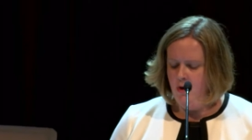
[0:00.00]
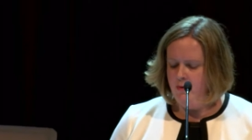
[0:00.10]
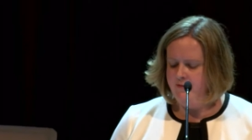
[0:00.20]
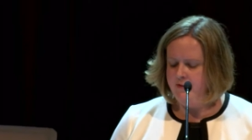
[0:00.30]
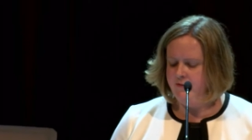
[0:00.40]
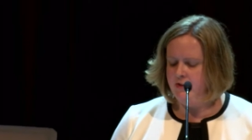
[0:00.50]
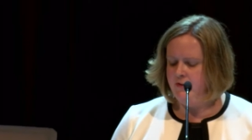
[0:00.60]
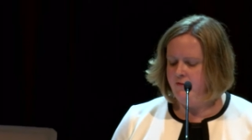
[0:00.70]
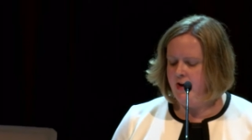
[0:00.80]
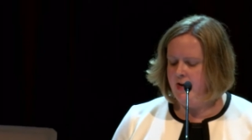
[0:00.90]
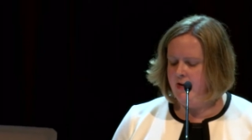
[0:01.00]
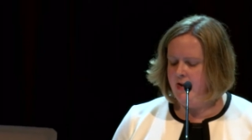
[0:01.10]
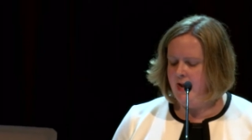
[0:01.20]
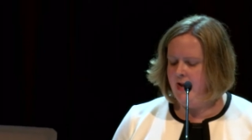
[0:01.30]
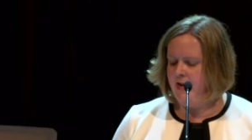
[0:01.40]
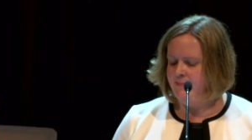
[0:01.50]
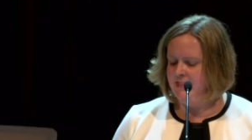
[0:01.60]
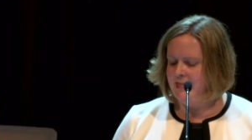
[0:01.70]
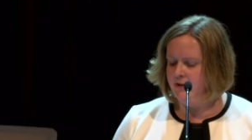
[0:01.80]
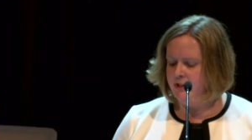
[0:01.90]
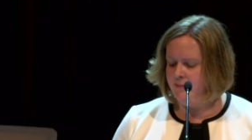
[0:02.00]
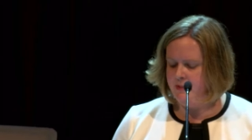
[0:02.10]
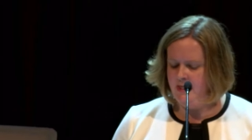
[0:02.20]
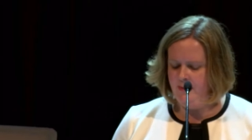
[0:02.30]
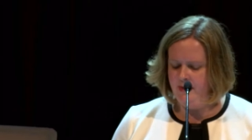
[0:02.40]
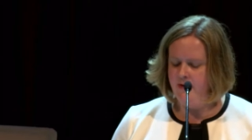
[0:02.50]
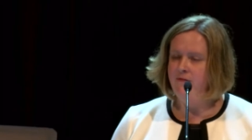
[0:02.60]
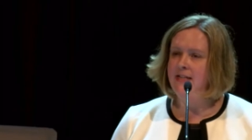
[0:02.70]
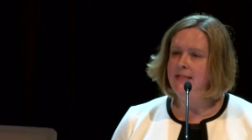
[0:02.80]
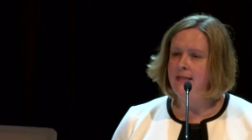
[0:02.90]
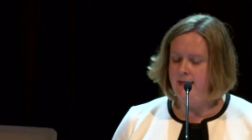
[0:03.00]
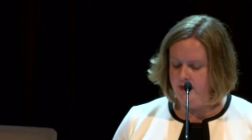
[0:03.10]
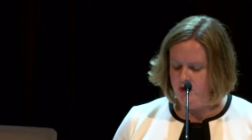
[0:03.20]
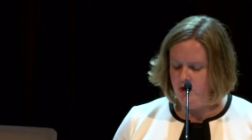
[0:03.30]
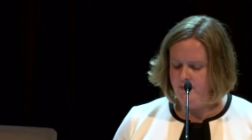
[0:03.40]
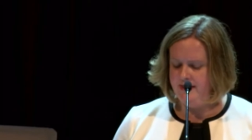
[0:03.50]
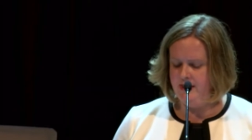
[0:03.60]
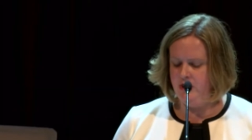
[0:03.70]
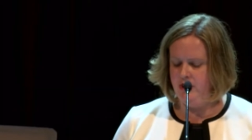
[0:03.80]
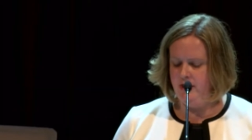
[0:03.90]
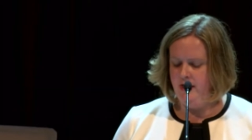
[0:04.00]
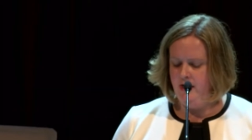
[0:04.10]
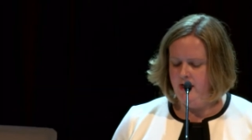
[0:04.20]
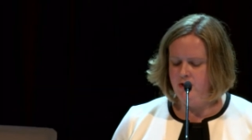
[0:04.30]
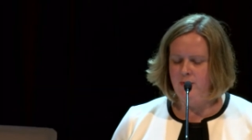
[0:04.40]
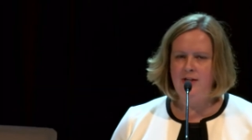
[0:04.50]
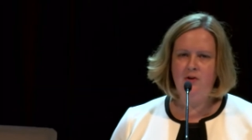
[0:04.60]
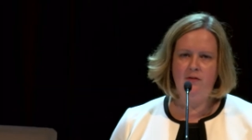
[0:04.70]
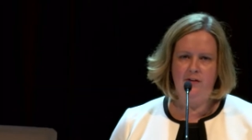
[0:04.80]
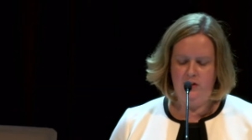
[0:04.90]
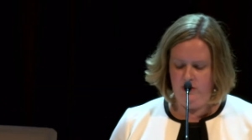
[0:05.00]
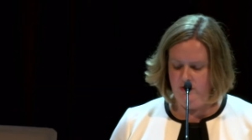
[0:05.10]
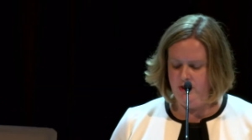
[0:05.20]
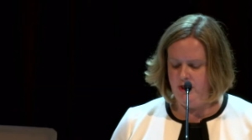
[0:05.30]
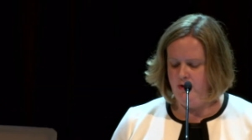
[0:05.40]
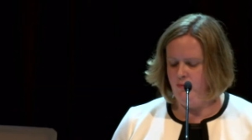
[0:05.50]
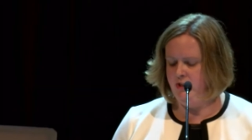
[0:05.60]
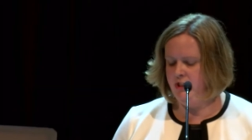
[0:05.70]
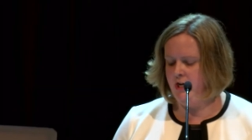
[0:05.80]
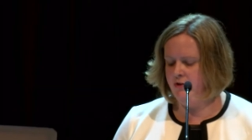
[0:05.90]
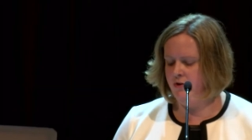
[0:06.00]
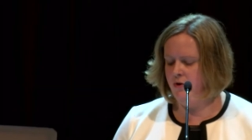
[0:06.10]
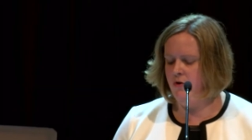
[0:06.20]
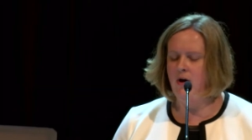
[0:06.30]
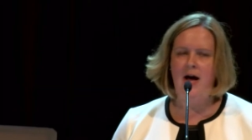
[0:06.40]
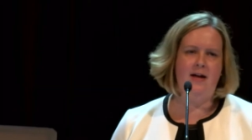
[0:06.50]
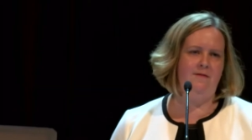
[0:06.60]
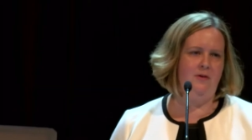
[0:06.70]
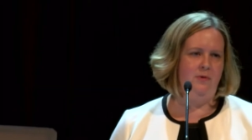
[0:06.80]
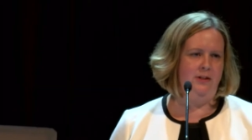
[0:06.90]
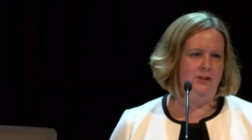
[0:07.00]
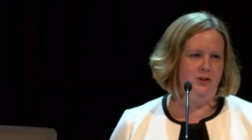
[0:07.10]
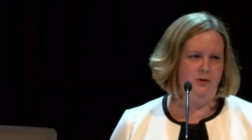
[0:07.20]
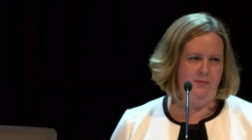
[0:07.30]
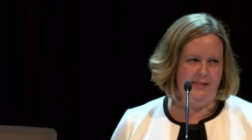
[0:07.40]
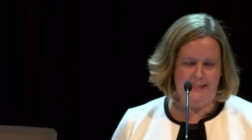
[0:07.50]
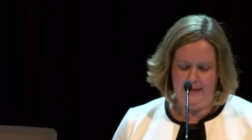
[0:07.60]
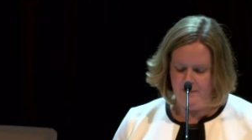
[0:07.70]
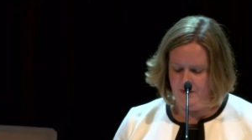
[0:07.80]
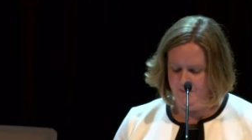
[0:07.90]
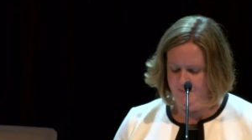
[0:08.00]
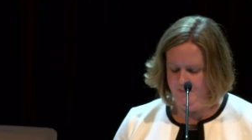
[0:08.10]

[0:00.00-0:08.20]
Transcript: We've diversified AAM's leadership team and invested in a new position, a Director of Inclusion, which Dr. Nicole Ivey will assume this summer.